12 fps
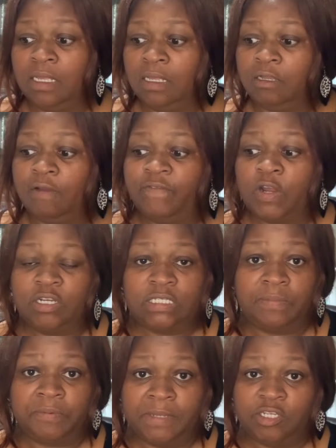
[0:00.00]
converted
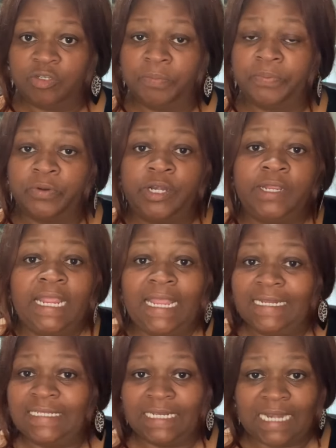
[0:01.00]
sublimation printer.
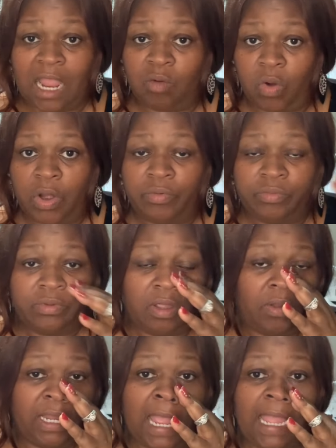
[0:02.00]
It did not work,
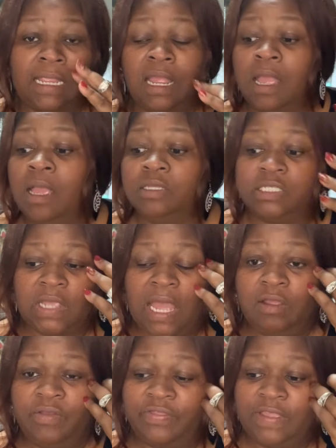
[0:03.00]
okay? So I
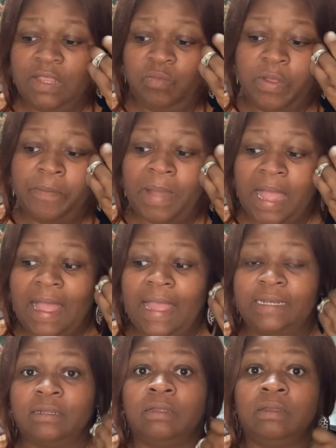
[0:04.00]
don't think with
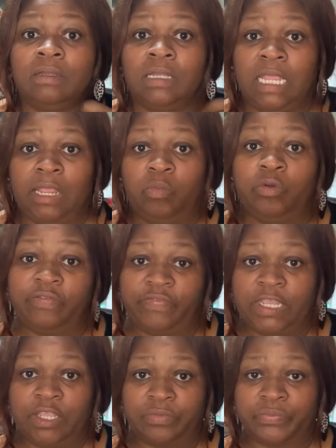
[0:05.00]
mine it will
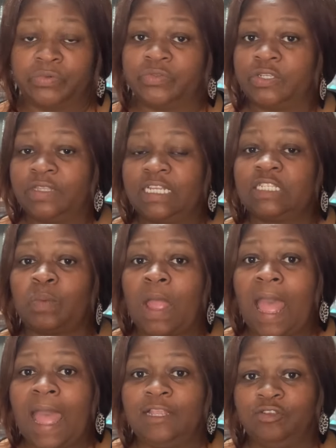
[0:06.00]
feed through. So that's why
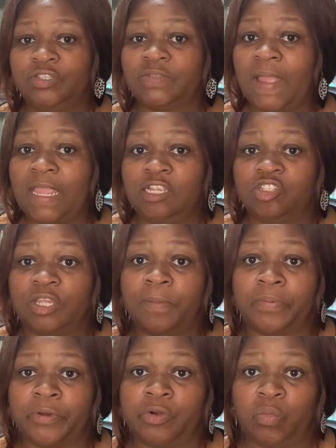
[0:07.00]
I use my inkjet
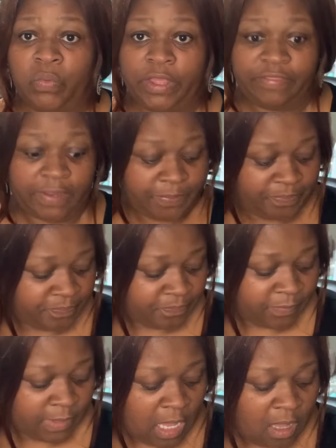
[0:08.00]
printer with it,
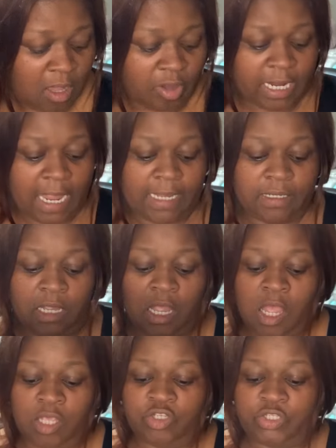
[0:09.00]
okay?
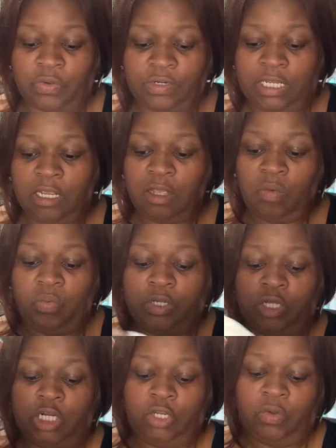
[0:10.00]
So now we're
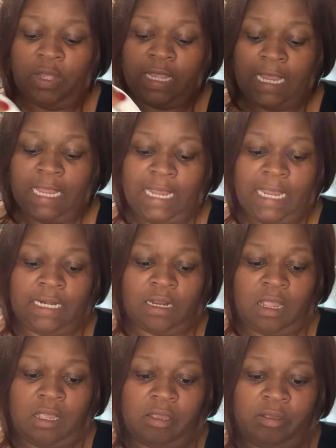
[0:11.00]
going to go ahead,
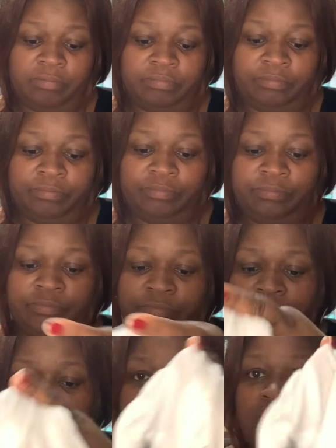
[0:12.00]

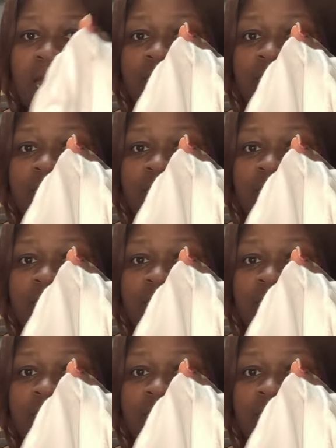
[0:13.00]
yeah, I